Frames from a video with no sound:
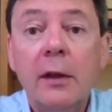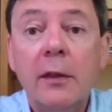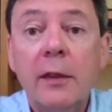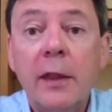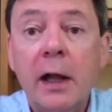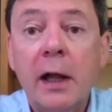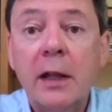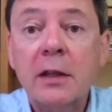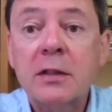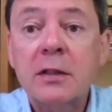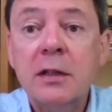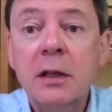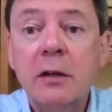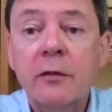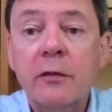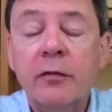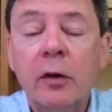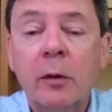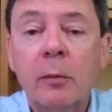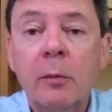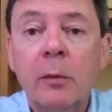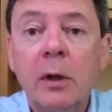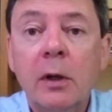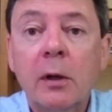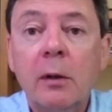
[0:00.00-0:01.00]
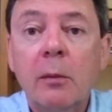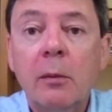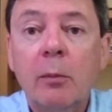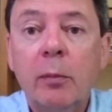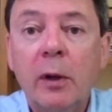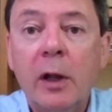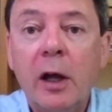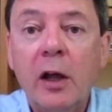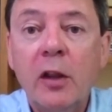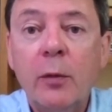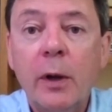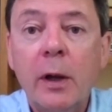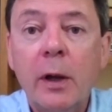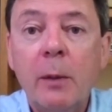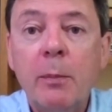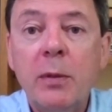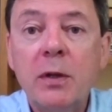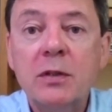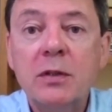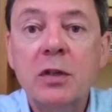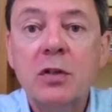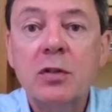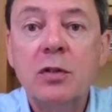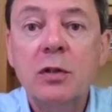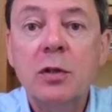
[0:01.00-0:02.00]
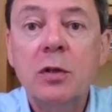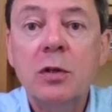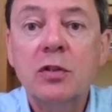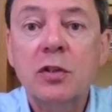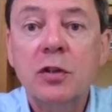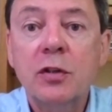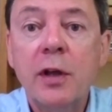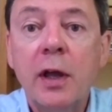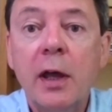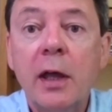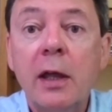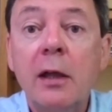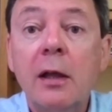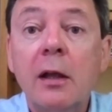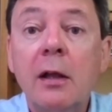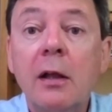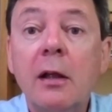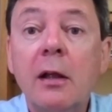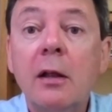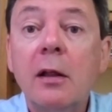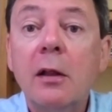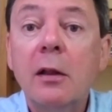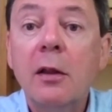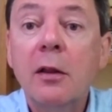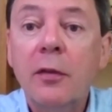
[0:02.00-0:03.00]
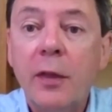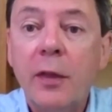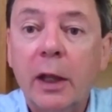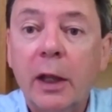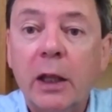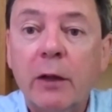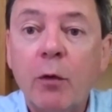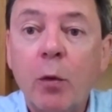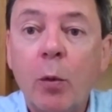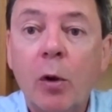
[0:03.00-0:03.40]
That's it from Blithway Business News today. Thank you for